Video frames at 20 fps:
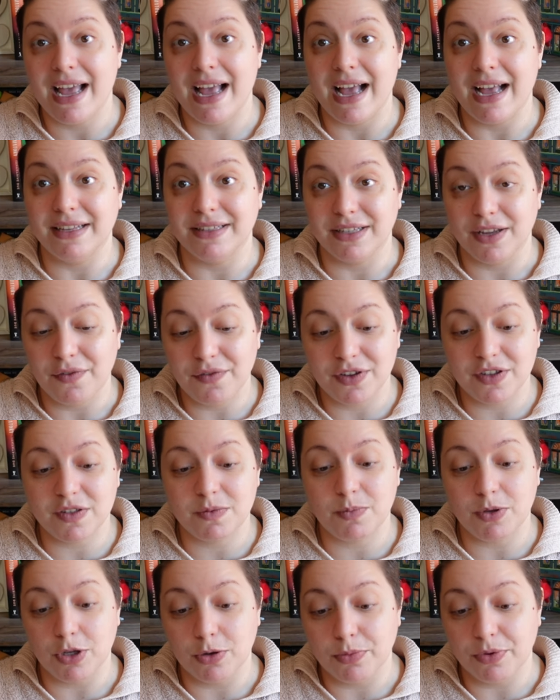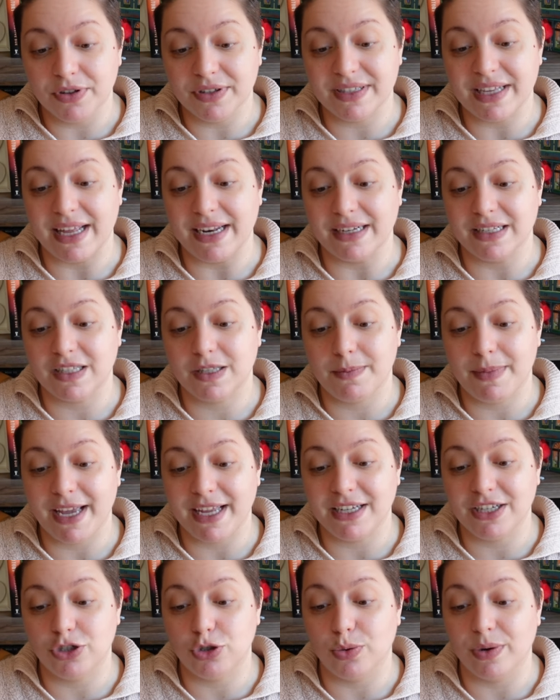as if his pupils had
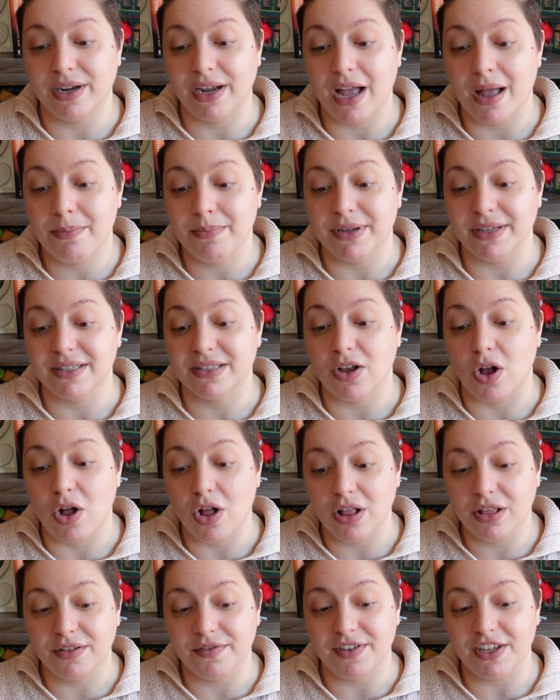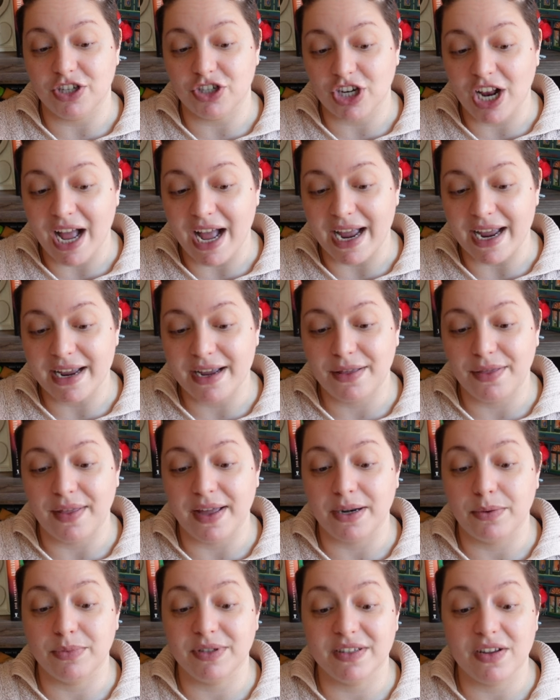expanded to encompass all of each eye.
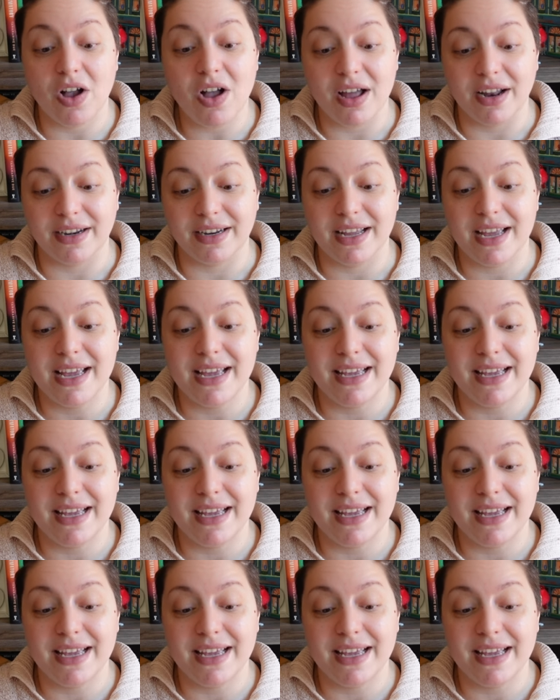Then it was gone.